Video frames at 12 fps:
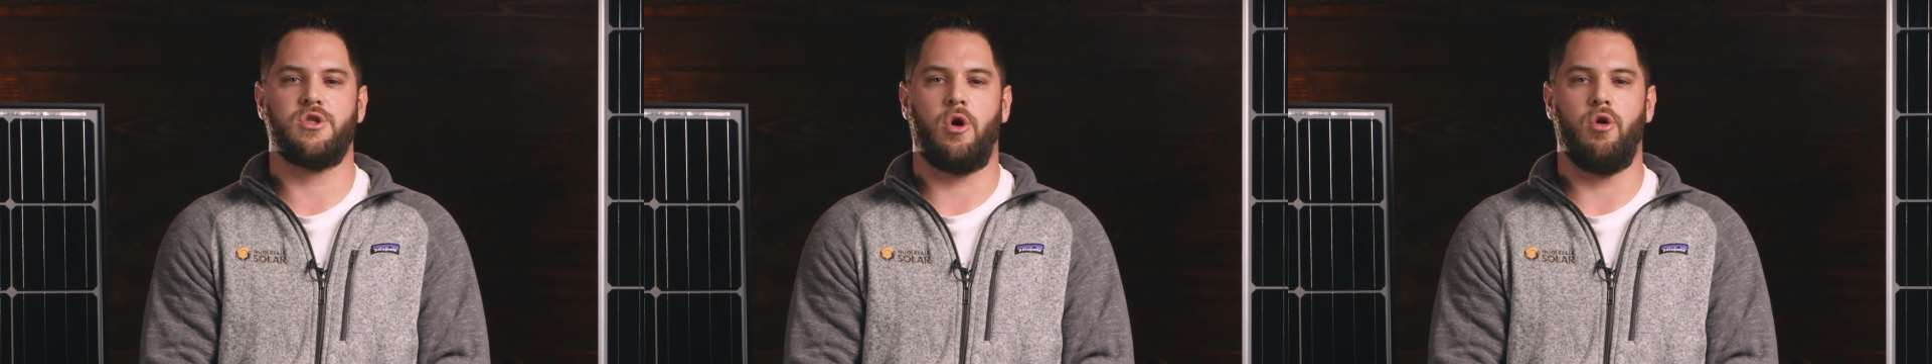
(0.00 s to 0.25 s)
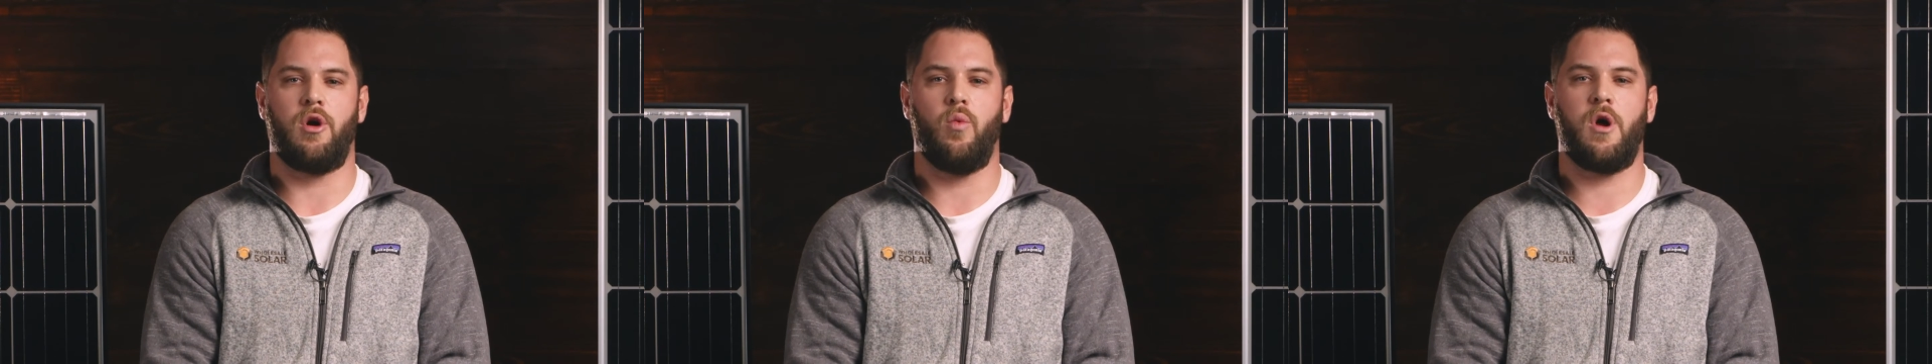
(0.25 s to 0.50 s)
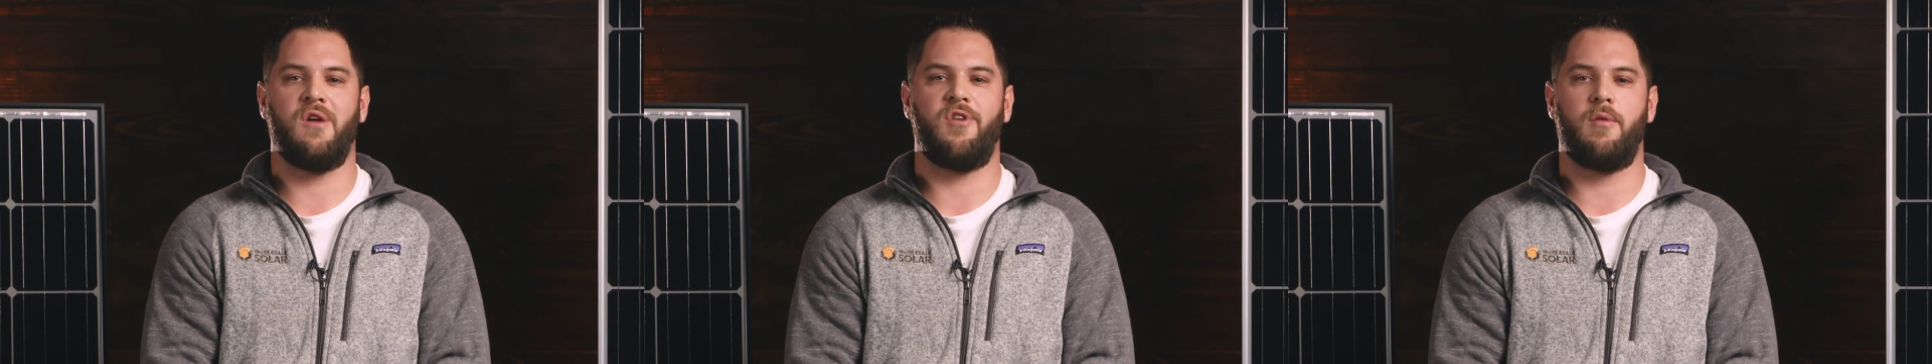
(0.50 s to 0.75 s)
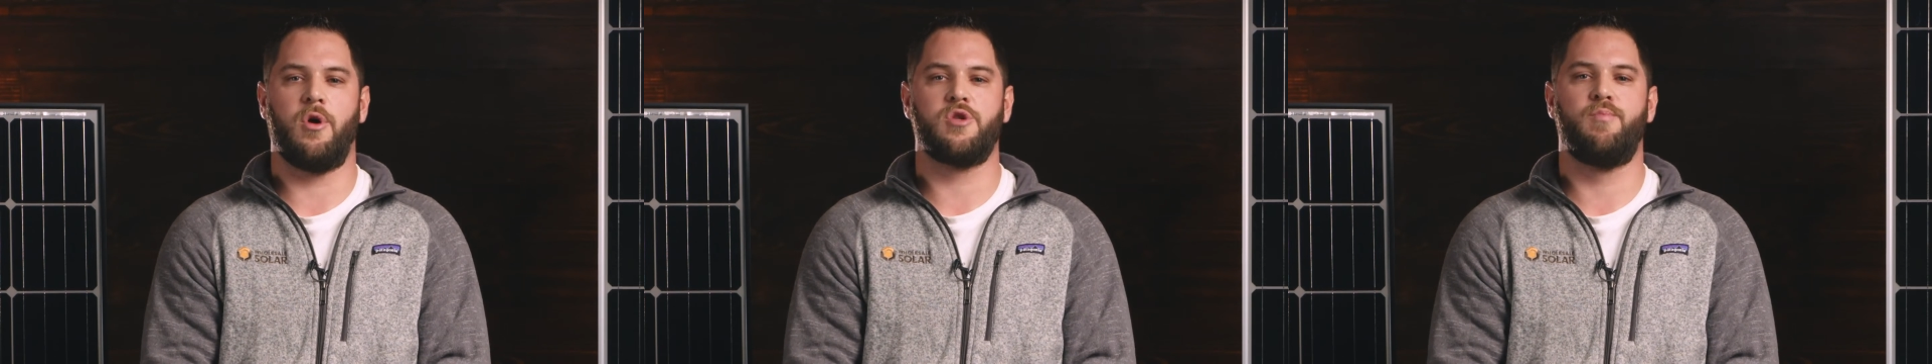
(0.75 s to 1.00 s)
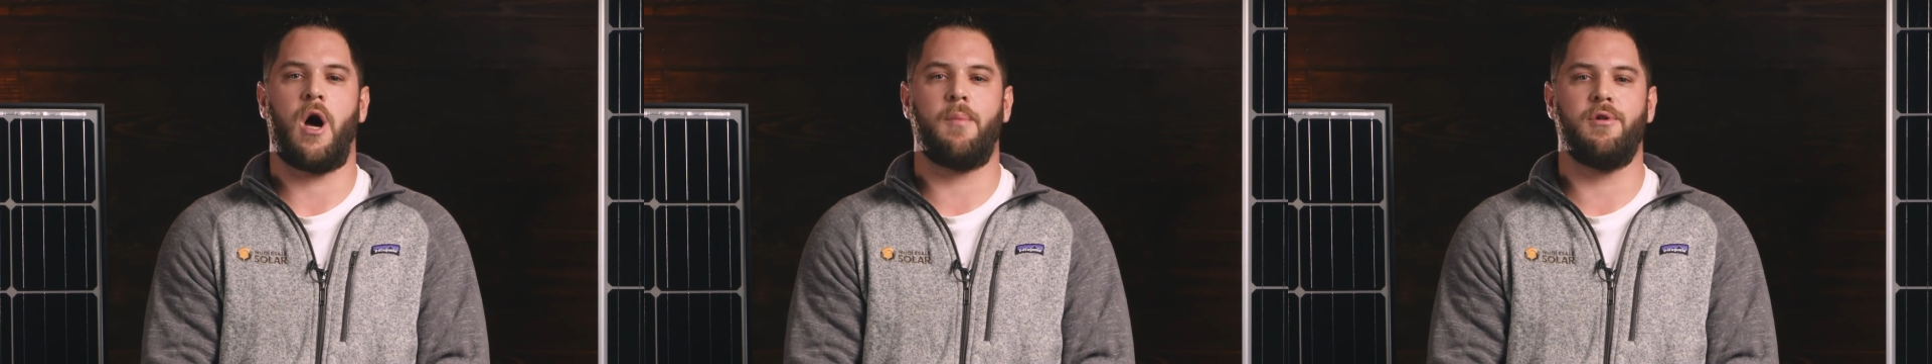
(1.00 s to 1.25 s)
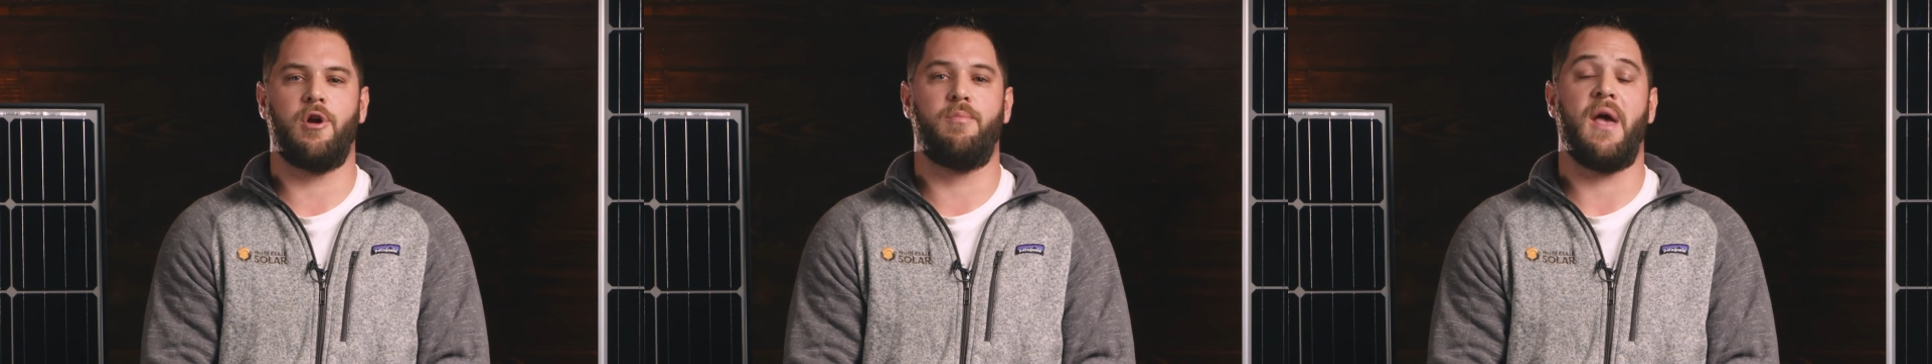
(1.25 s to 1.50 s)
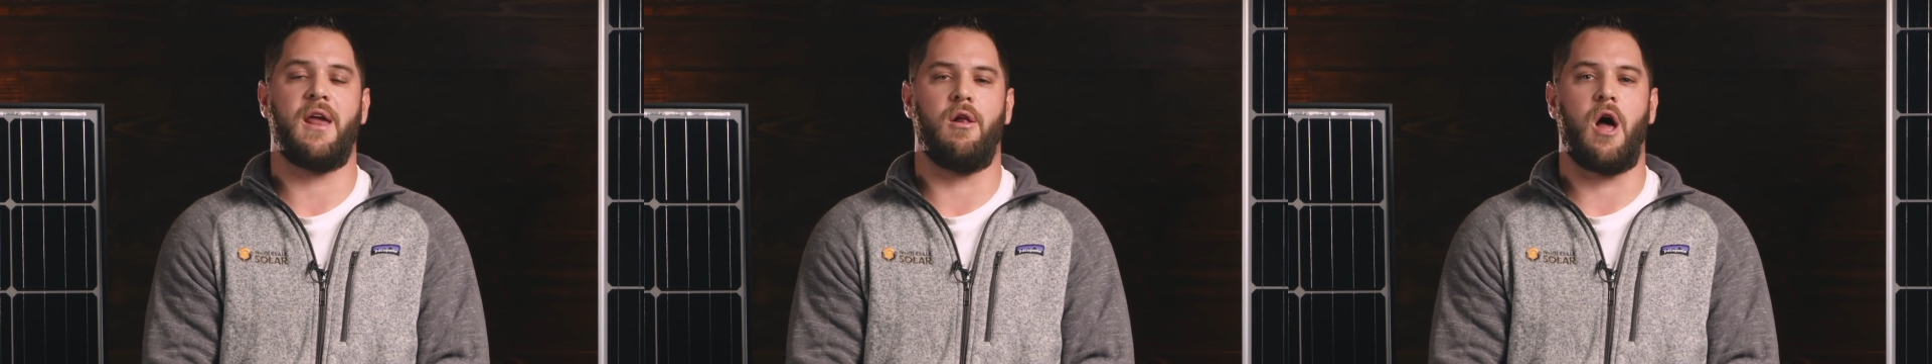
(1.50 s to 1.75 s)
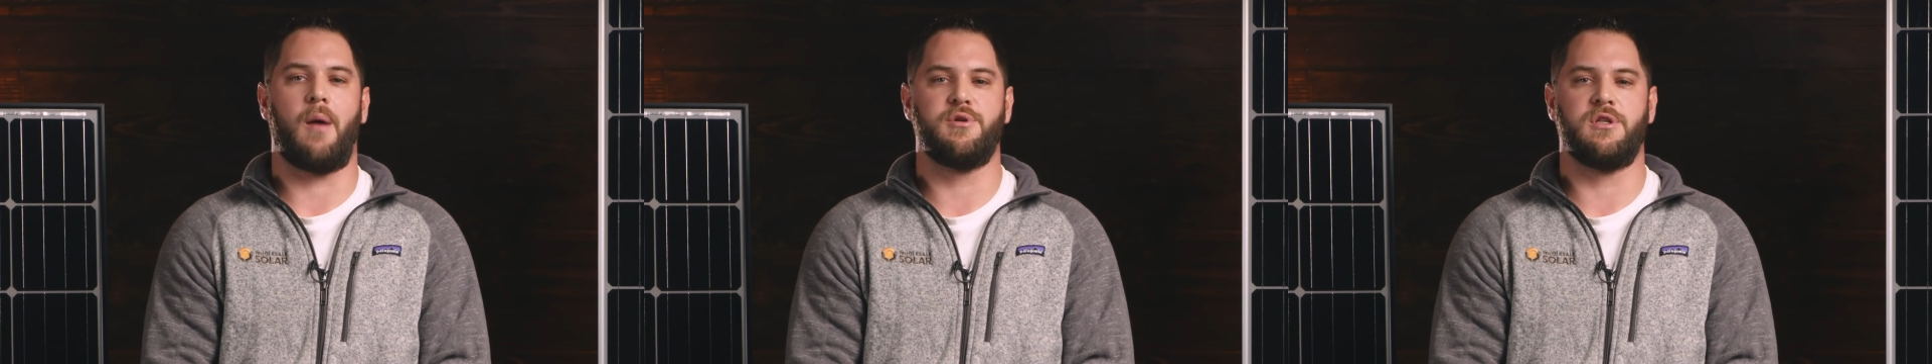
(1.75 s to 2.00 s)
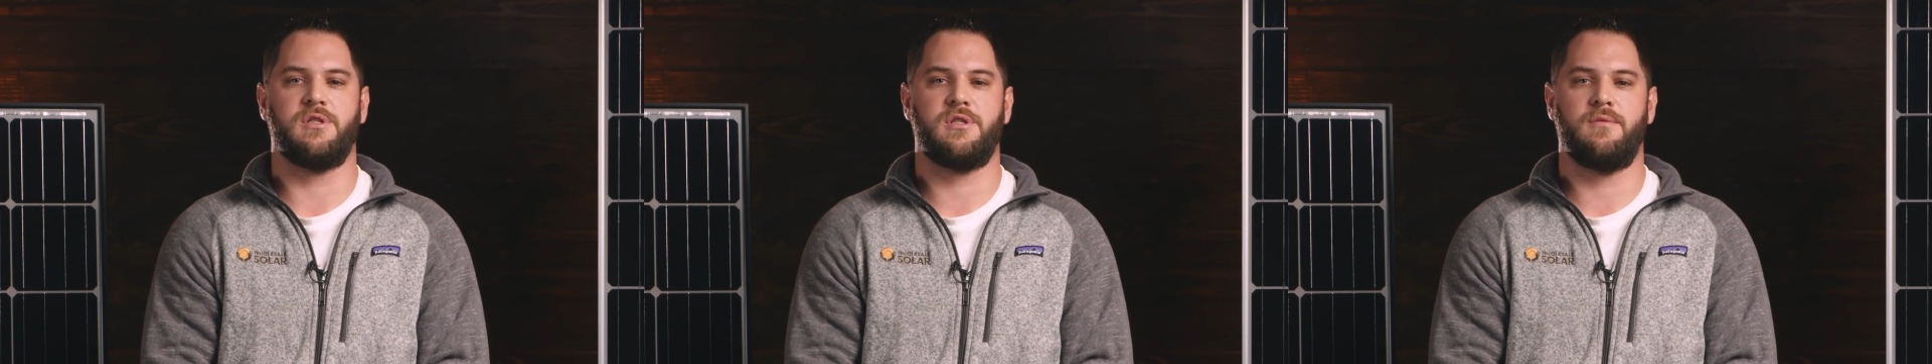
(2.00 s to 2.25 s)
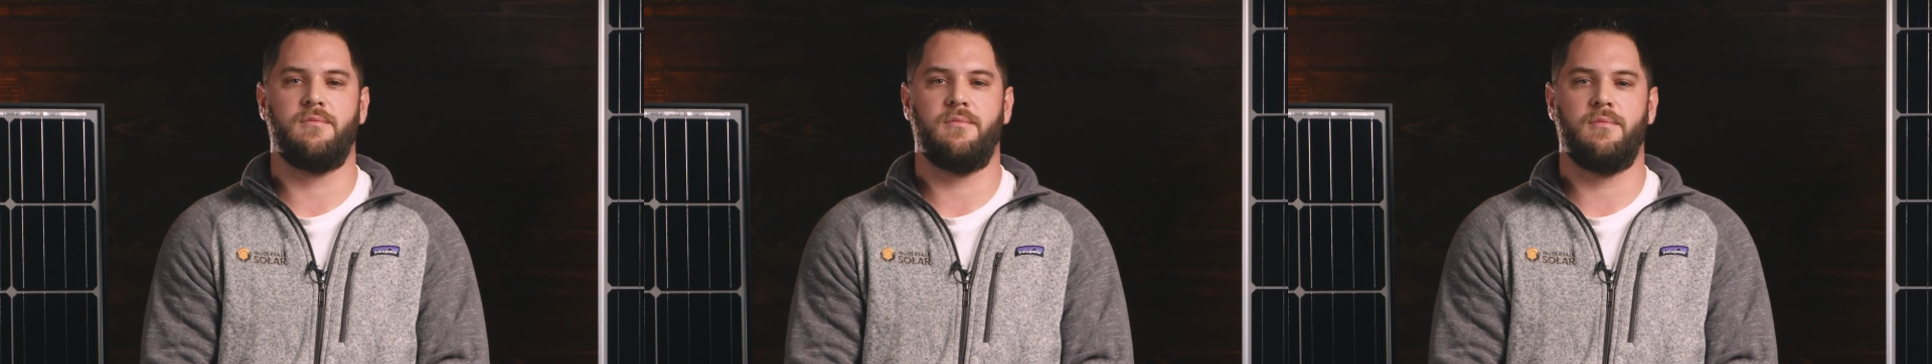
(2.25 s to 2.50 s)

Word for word: Solar one of our most popular panel options.